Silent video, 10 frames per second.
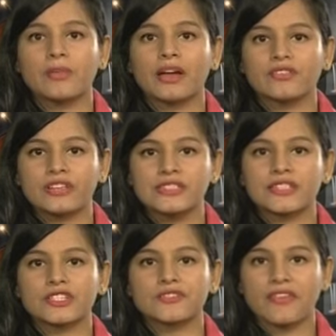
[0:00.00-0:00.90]
by
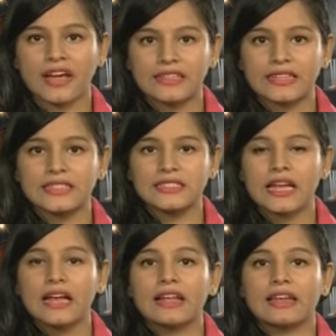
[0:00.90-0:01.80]
research findings
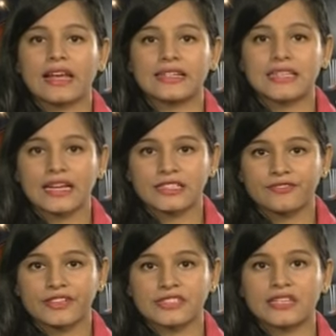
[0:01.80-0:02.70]
like
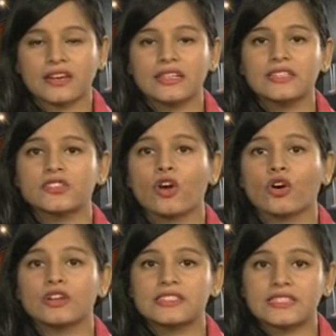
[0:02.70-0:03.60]
scientific studies
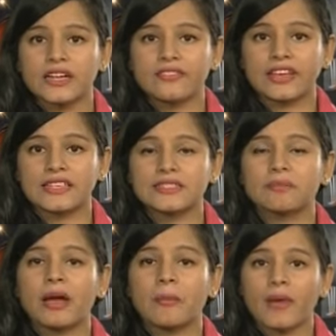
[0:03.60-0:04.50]
or surveys
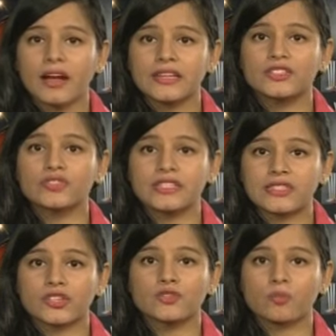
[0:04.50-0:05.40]
by market
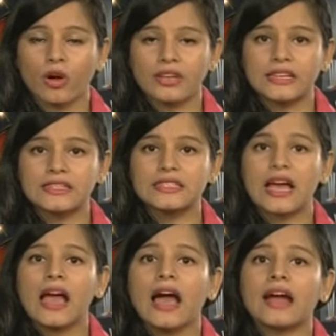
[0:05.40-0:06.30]
research bodies
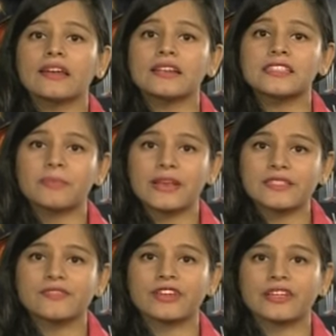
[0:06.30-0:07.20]
and are
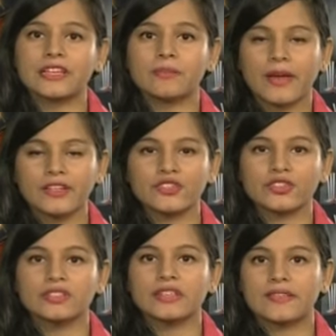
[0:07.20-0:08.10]
specifically
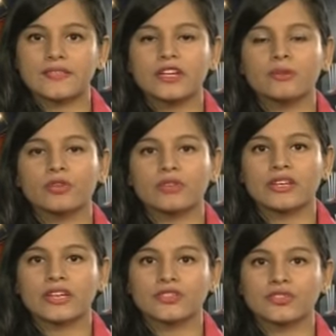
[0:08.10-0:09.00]
mentioned in the
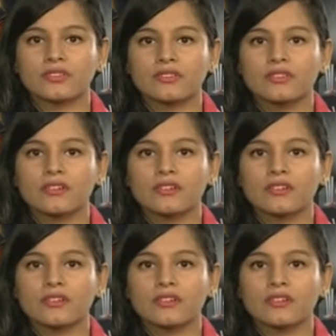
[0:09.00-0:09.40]
communication.